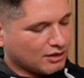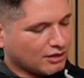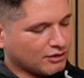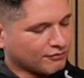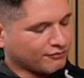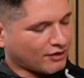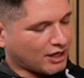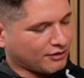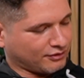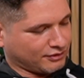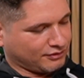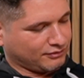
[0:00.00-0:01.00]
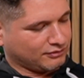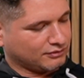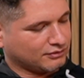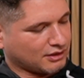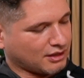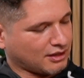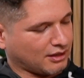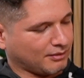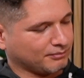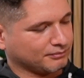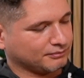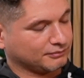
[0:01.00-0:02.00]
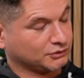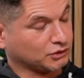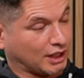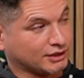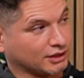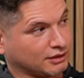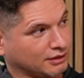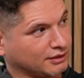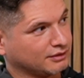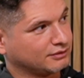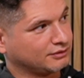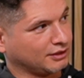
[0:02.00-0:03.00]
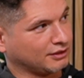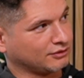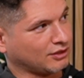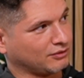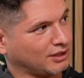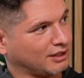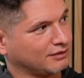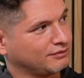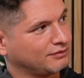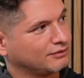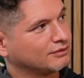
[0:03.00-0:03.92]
your father tragically took his own life,